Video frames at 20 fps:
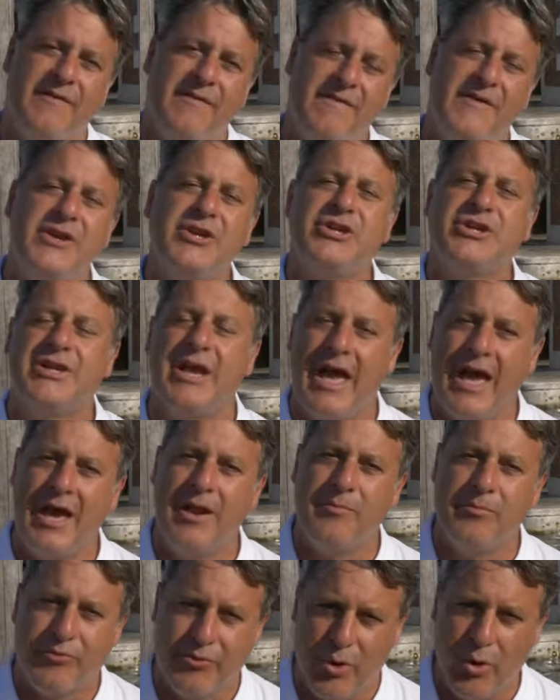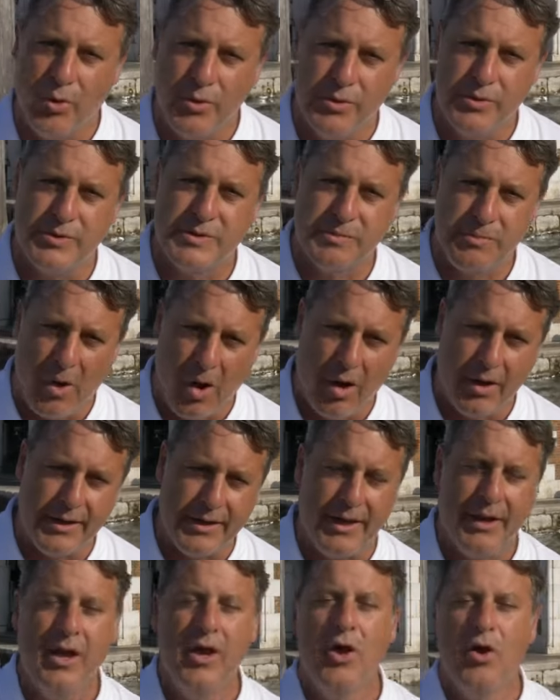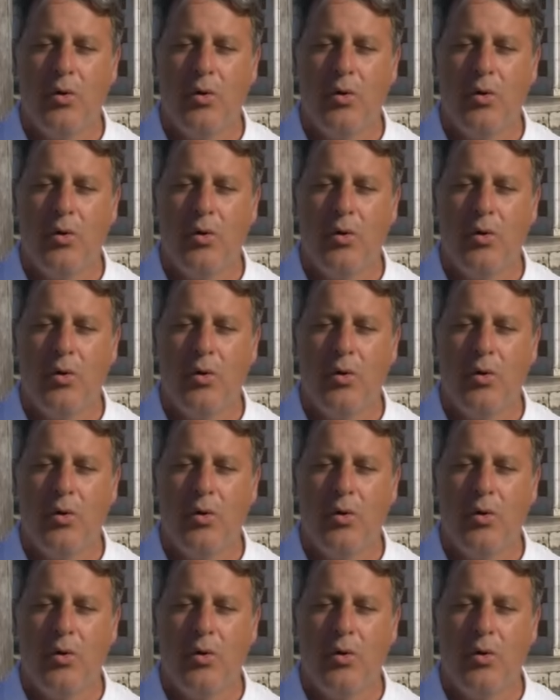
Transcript: fish and produce market,